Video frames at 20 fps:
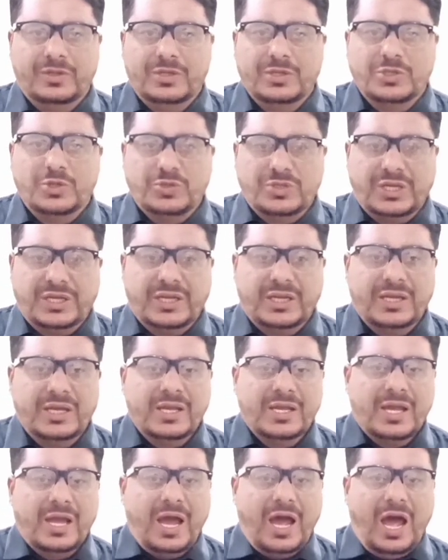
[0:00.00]

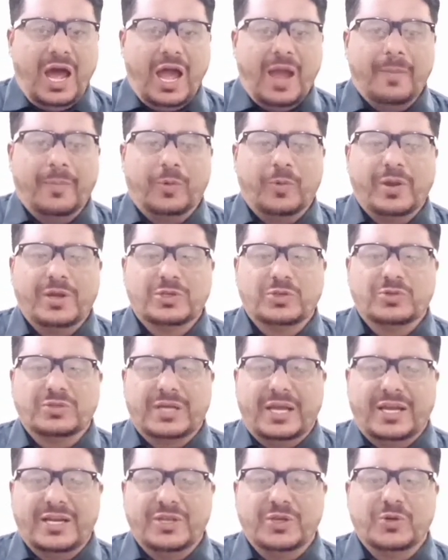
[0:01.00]
Today I'm going to
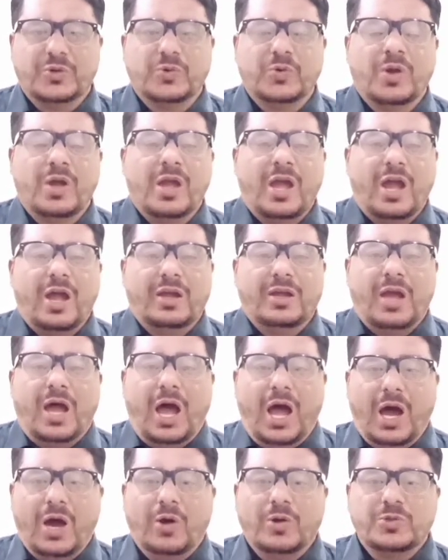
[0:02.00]
tell you
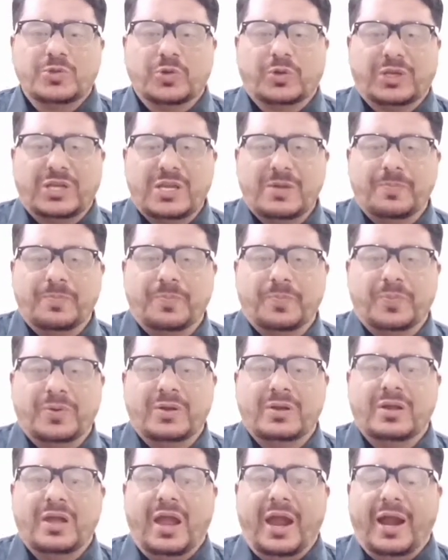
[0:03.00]
how to keep
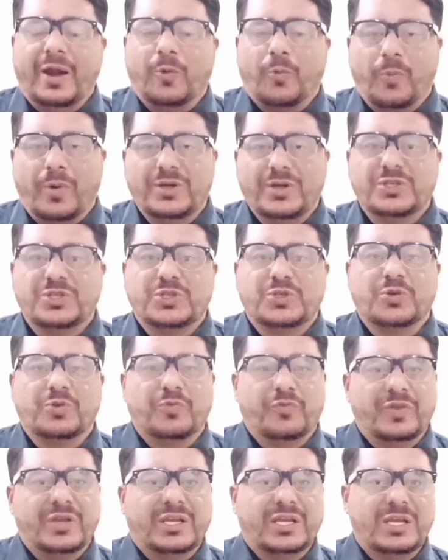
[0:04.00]
and what
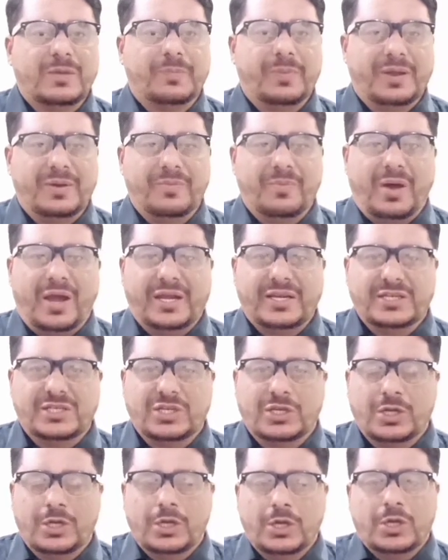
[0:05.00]
should we keep in mind